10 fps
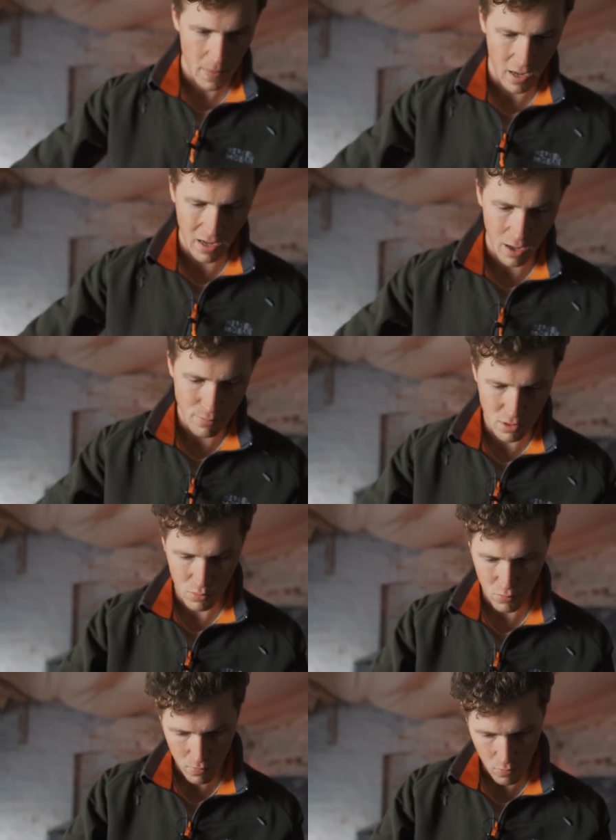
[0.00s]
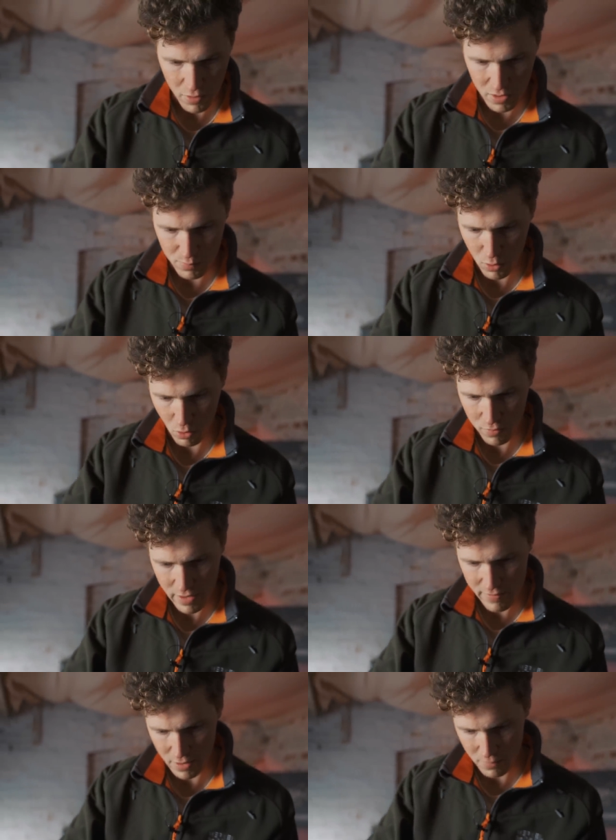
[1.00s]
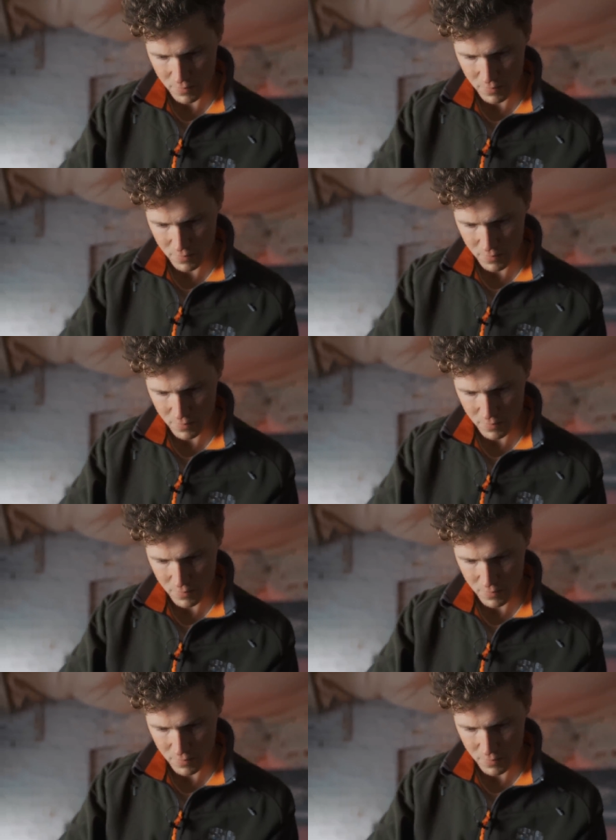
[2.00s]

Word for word: and comes with this pull-off lever.